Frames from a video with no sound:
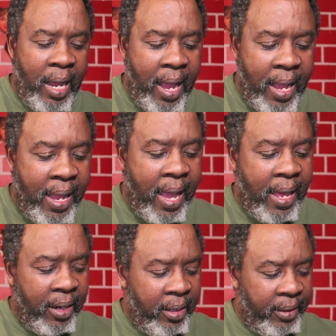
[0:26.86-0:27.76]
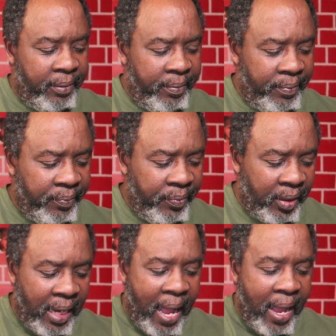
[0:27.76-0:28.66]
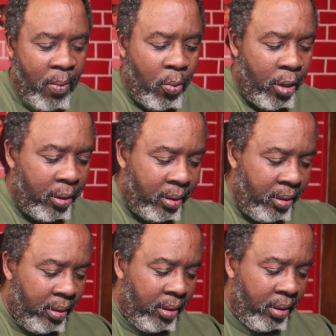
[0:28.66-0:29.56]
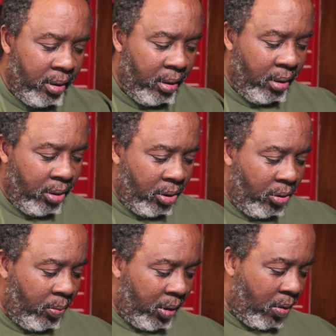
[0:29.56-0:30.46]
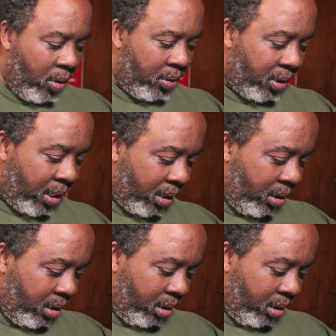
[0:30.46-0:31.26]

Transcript: had a guy at work. Excuse me, hold on a second.